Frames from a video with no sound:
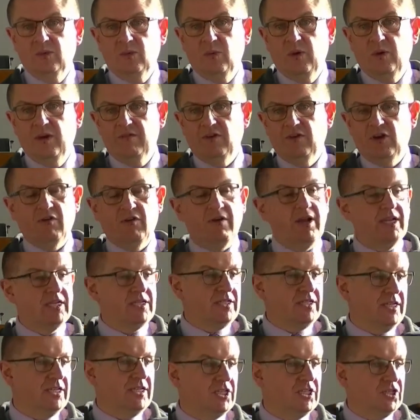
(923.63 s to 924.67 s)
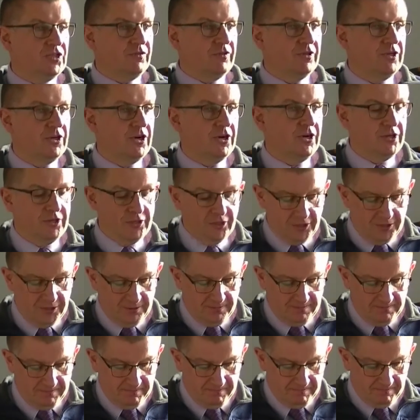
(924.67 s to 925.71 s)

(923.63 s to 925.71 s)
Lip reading: whenever Christ Jesus returns.